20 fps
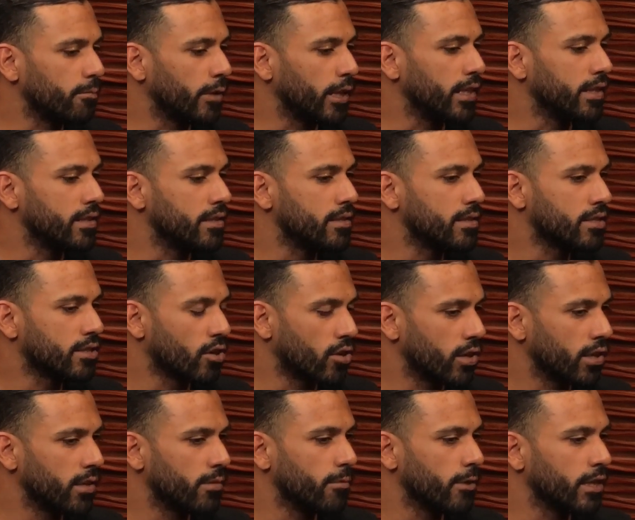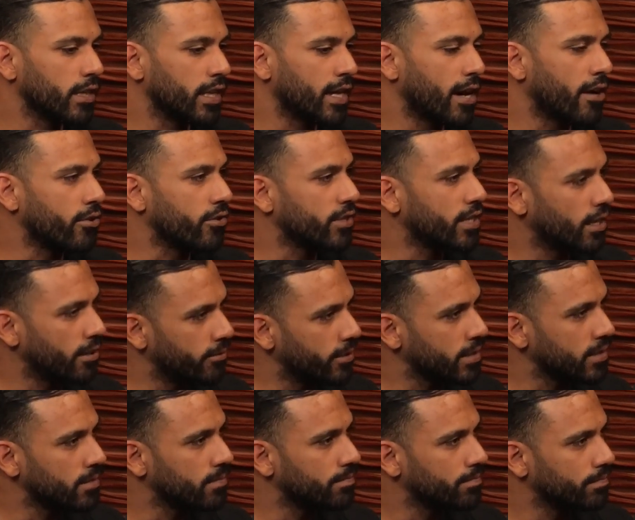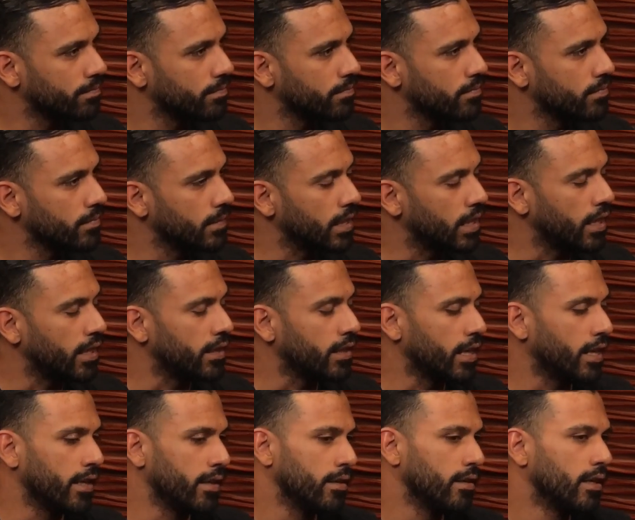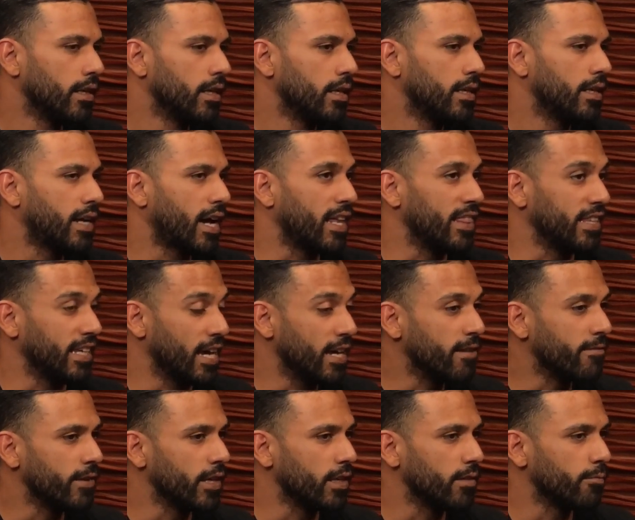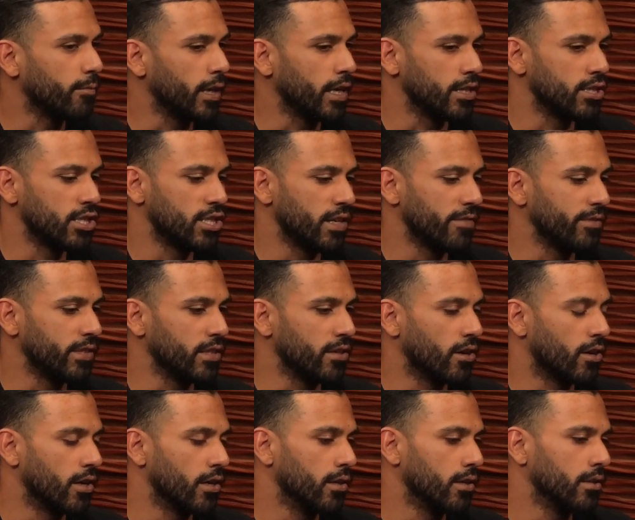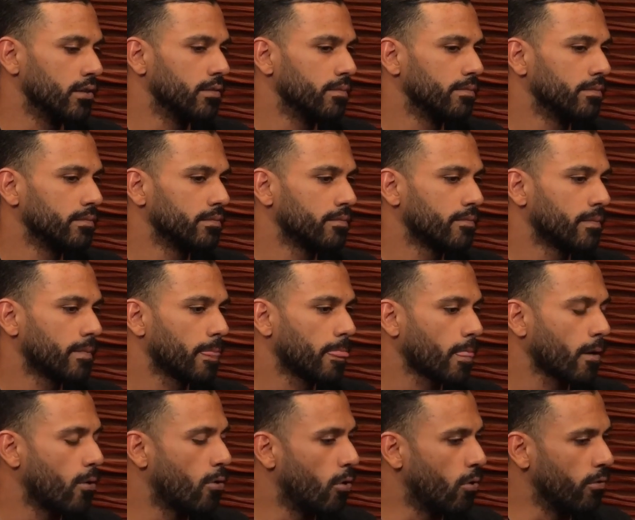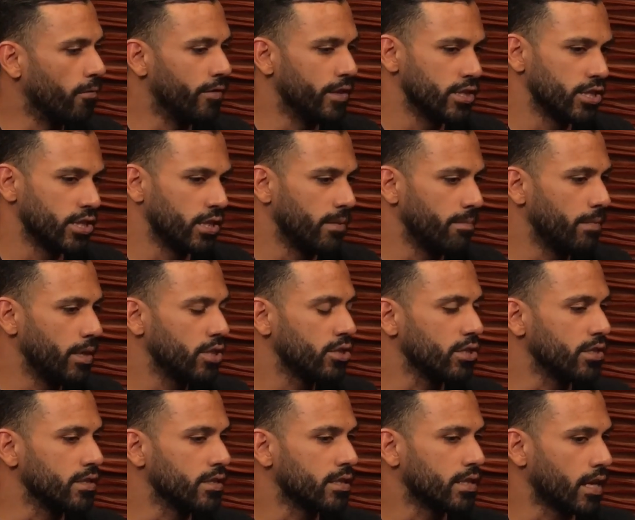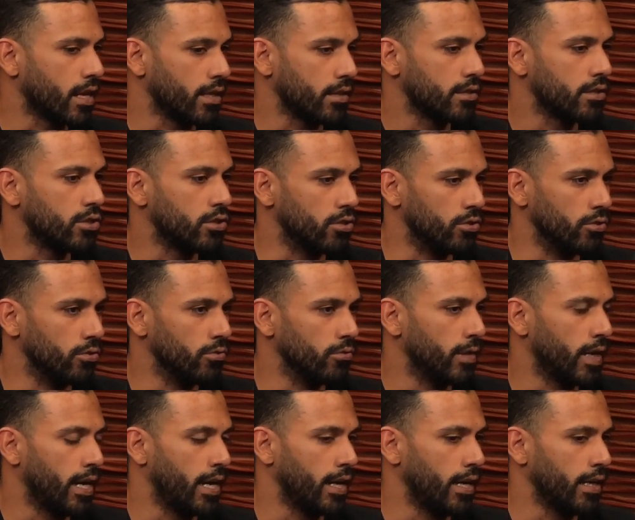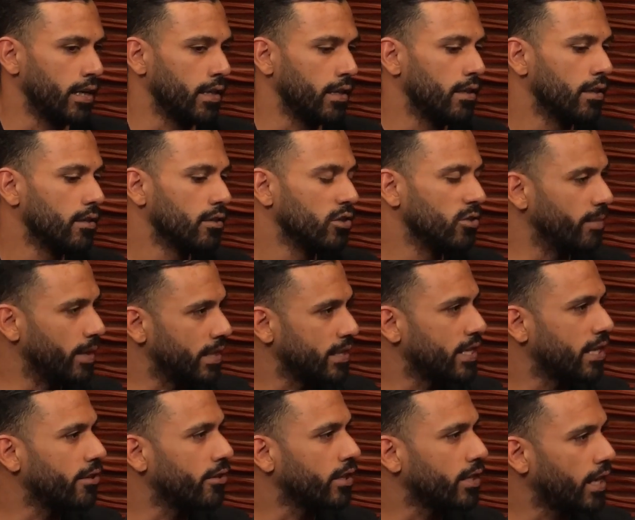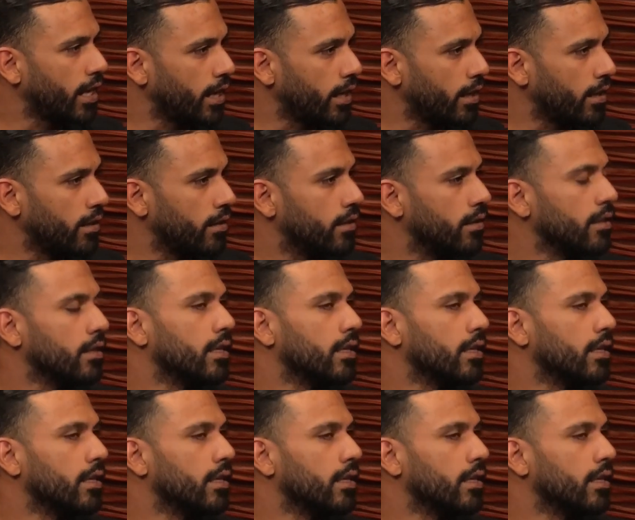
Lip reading: We had started with a counterterrorism, and then at the end of it, we had shifted our whole vision and mission set to a humanitarian aid,